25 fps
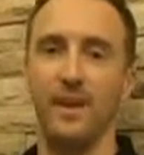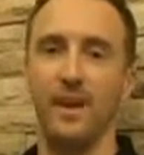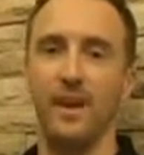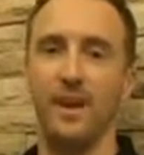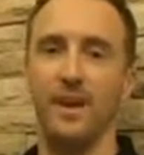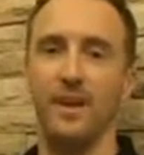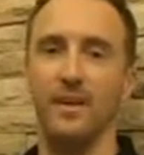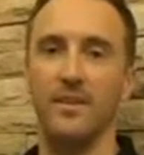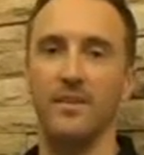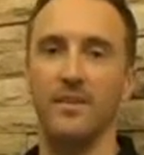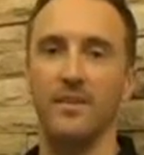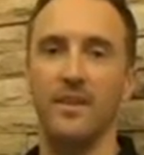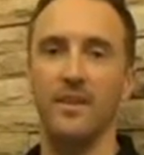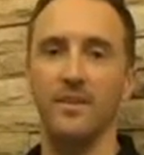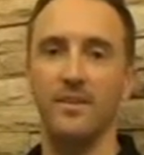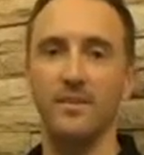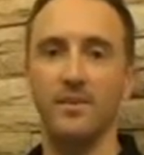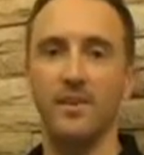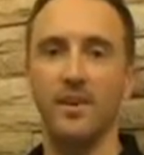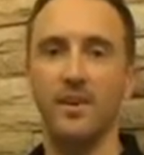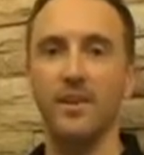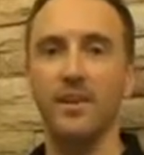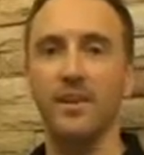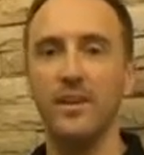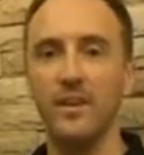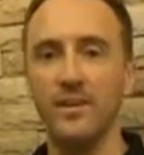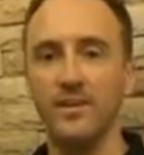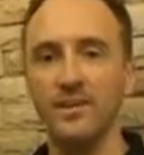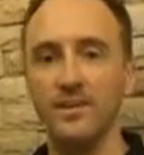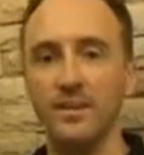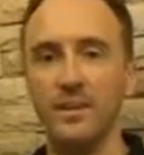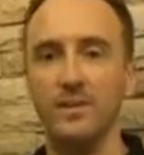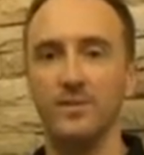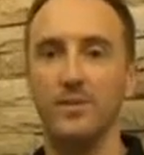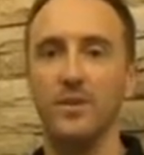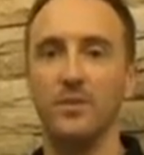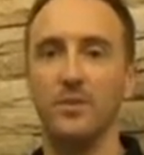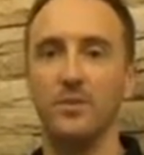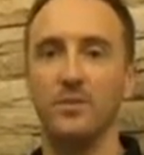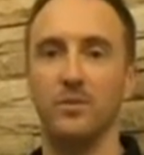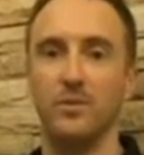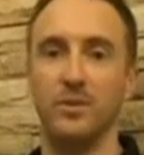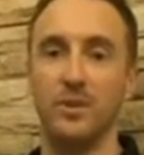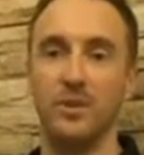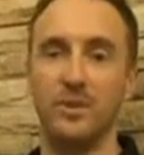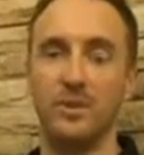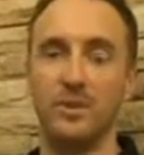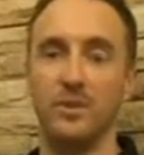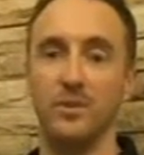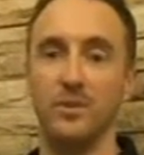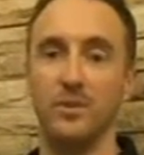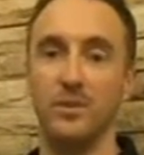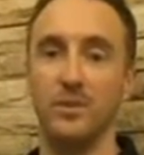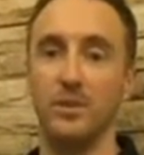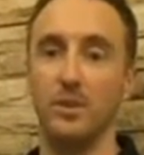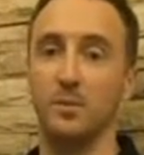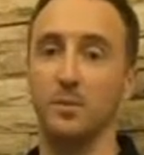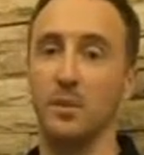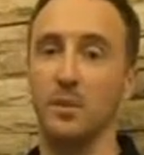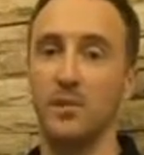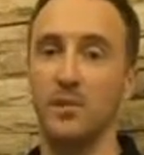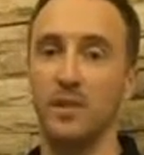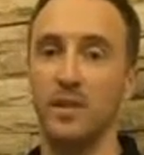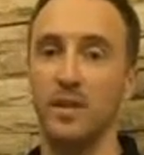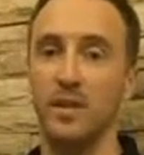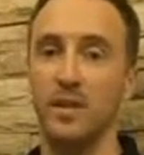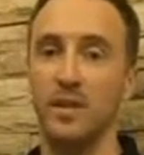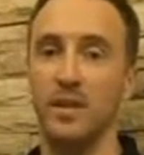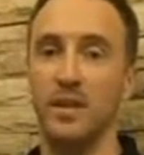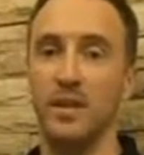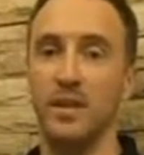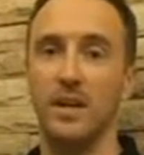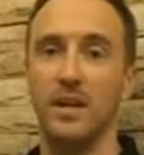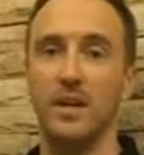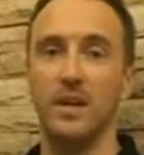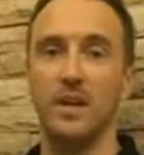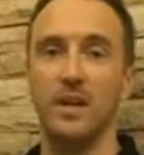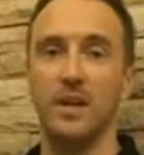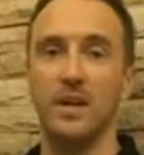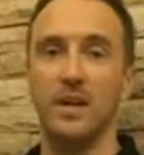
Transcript: And it's not a difficult thing to do, especially